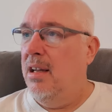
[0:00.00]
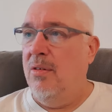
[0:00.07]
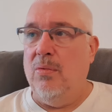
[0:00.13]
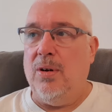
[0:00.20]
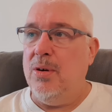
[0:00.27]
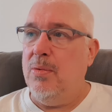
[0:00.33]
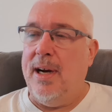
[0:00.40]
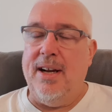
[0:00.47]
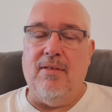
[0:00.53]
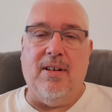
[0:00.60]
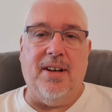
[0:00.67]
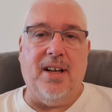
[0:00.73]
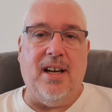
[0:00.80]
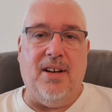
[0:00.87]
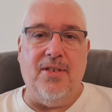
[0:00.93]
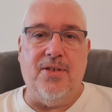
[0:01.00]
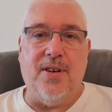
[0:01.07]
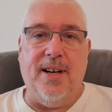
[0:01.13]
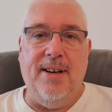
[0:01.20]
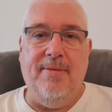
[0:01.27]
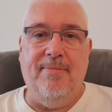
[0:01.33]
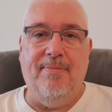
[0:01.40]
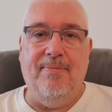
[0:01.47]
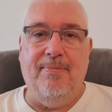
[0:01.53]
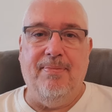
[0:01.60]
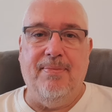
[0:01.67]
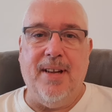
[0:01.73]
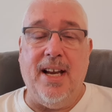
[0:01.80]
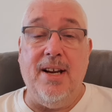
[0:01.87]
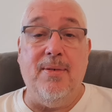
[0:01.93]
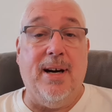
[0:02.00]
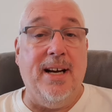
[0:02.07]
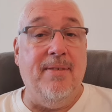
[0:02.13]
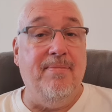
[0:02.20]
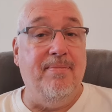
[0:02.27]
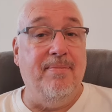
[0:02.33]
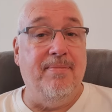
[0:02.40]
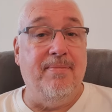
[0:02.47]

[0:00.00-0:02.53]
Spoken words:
What a way to run a country. Anyway,